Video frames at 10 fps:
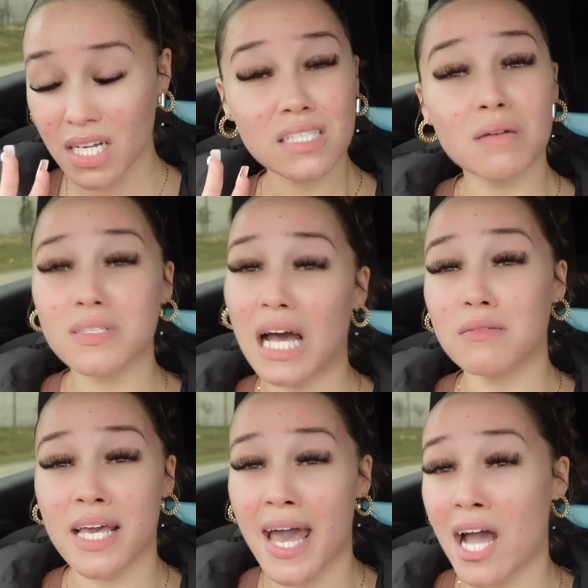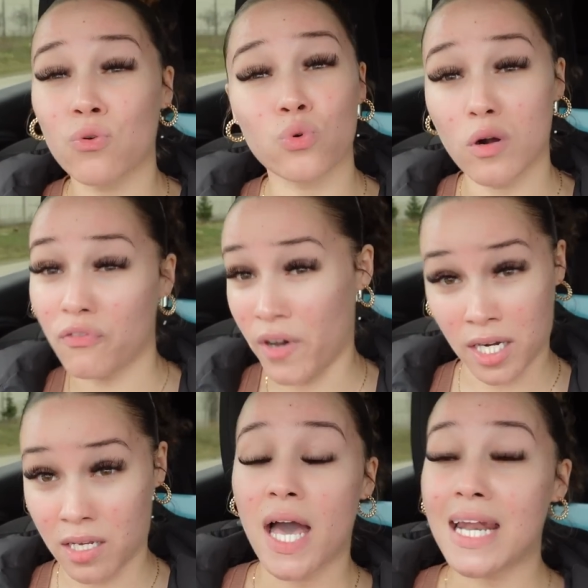Sometimes they act real
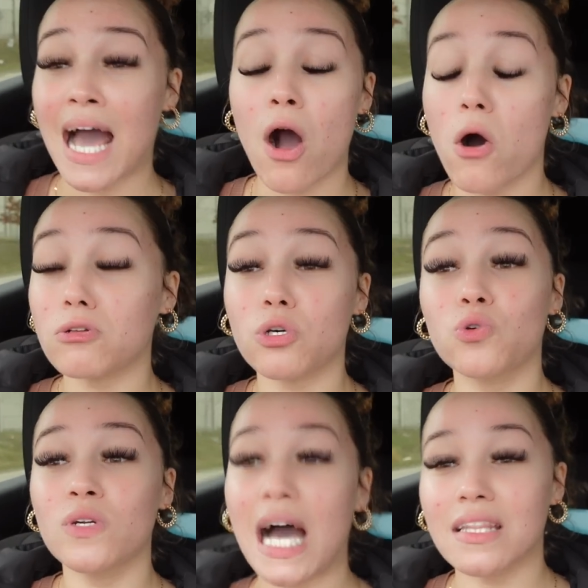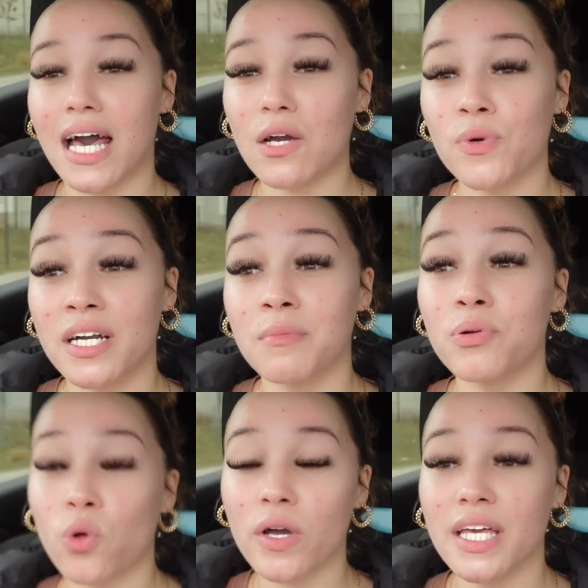funny. And I also do not like when an
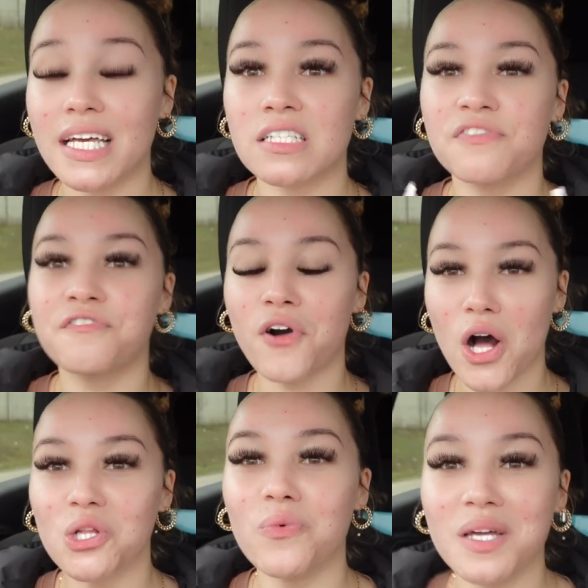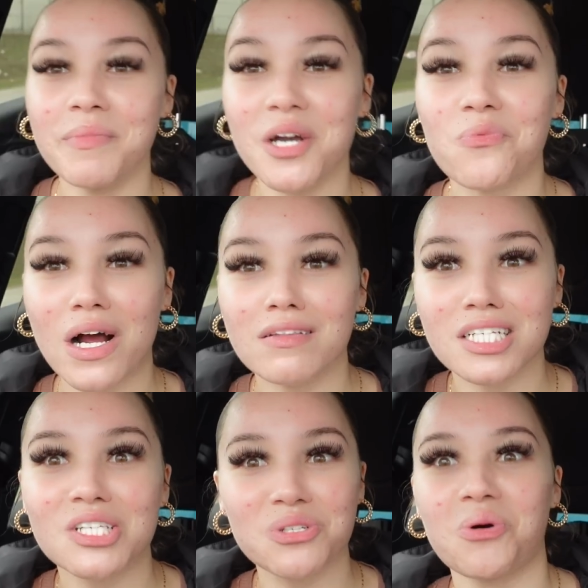employee is following me around the
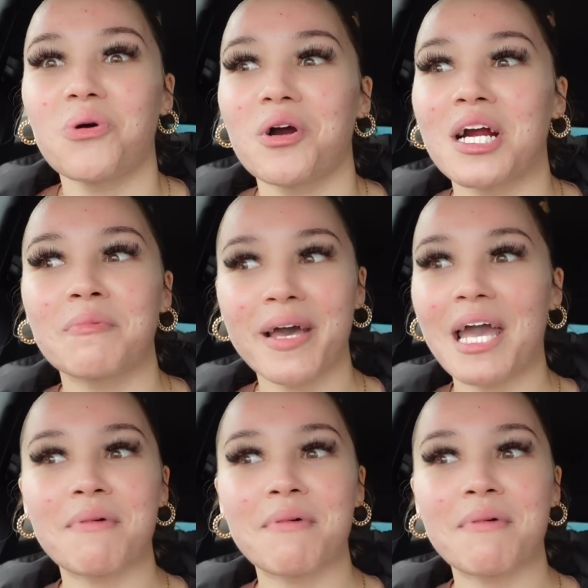store, babe.